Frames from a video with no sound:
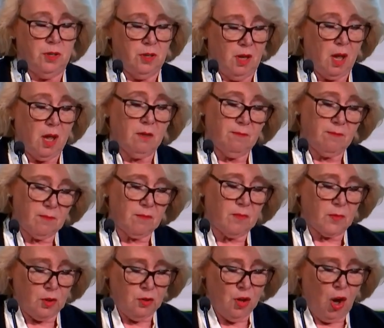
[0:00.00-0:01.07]
would,
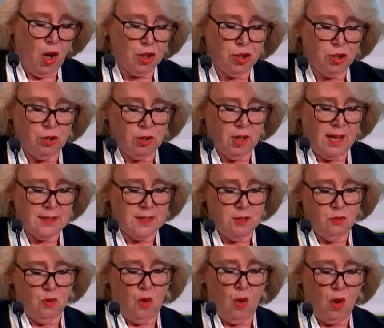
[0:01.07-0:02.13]

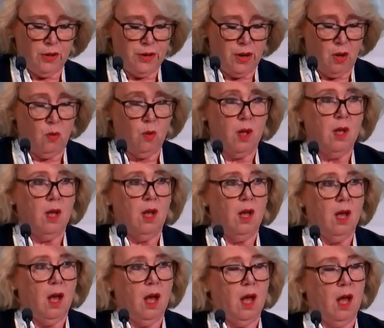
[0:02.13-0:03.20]
as you all know,
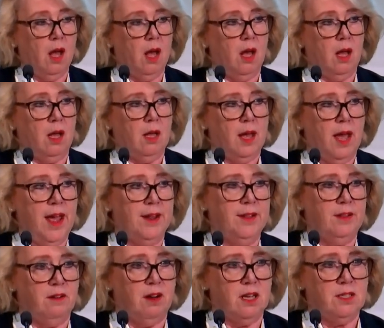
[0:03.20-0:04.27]

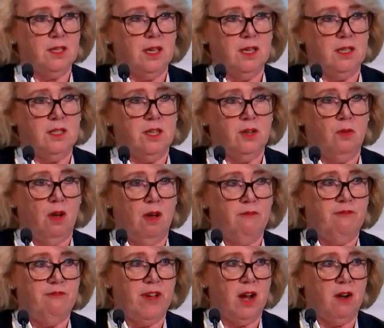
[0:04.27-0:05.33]
enter us into
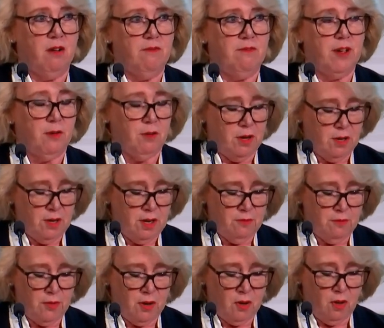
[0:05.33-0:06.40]
a very, very
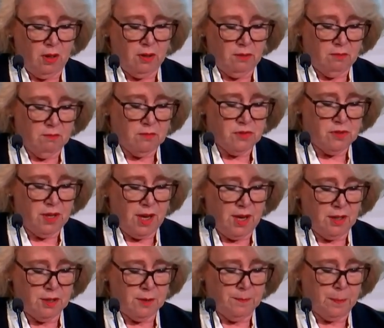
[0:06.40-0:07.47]
difficult
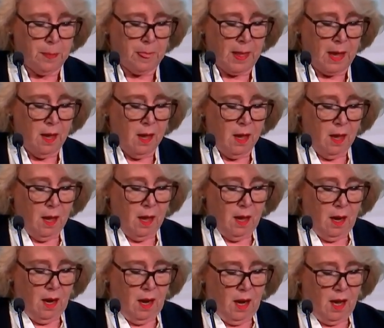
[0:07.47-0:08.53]
stage.
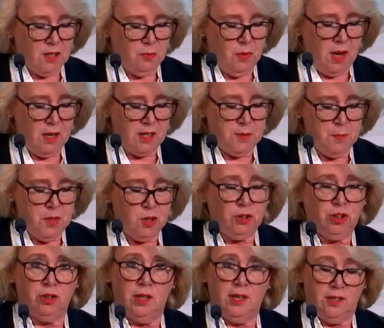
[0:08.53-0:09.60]
As well as
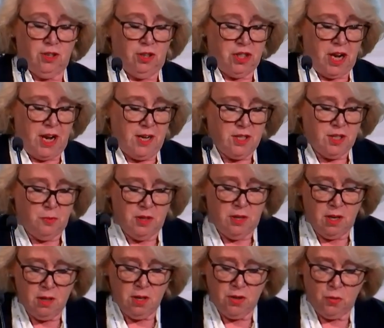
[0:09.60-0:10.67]
mutual exchange
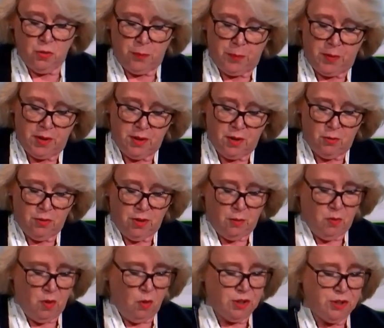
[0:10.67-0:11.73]
within the European
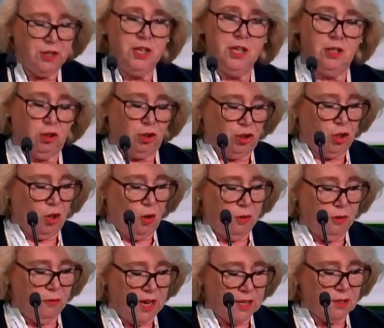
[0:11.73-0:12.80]
Union, we also need to
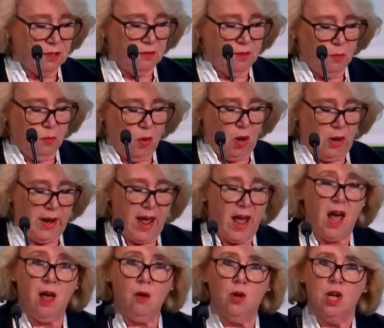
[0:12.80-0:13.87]
show the rest of the world
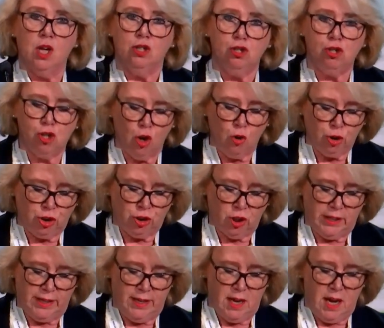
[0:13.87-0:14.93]
how
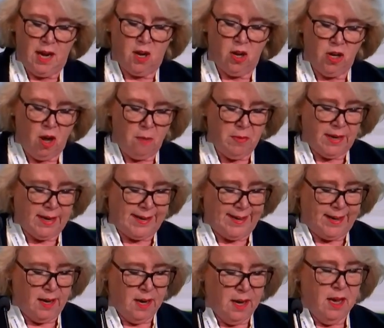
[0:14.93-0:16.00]
socially,
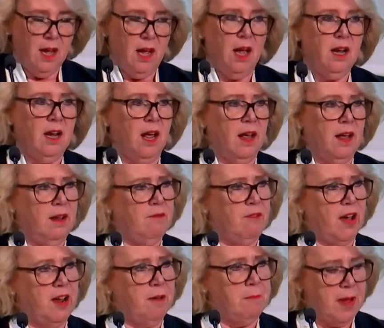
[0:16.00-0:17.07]
economically, and
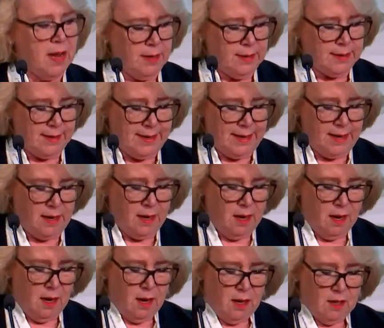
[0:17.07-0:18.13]
environmentally
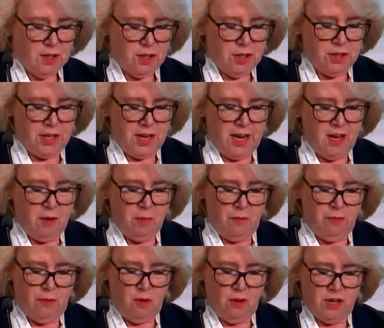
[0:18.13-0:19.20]

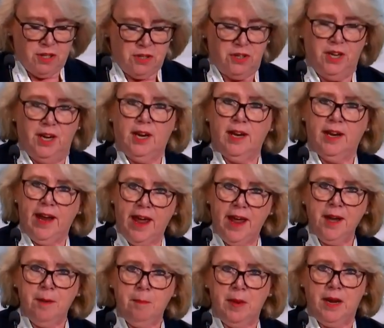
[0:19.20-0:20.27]
sustainable forestry
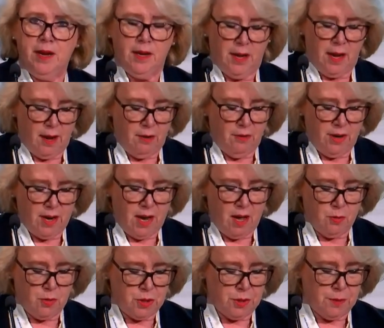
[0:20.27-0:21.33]
can be carried
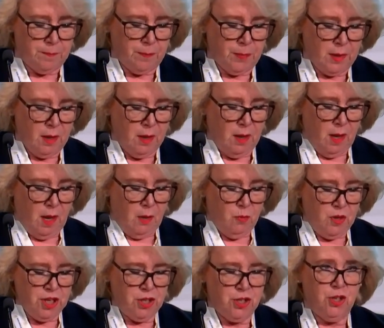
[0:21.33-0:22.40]
out.
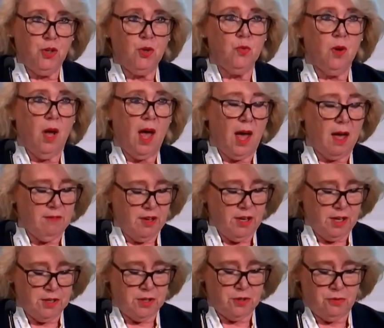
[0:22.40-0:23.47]
We too have
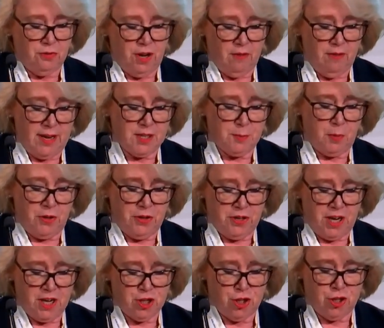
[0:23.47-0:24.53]
a history of
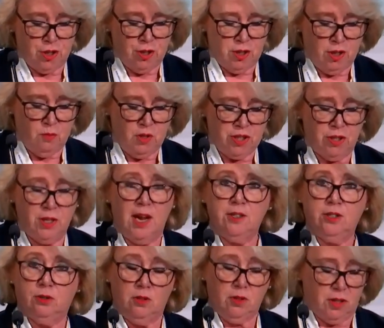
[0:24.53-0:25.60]
exploitation in which
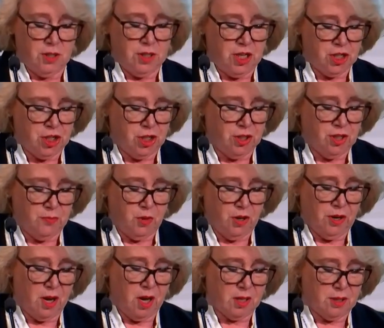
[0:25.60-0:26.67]
natural conditions
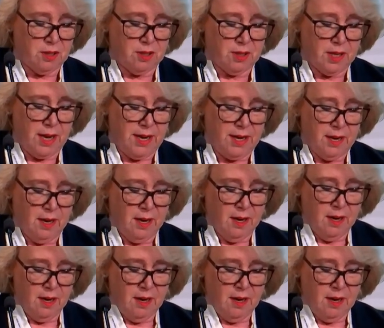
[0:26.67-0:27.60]
were cast aside.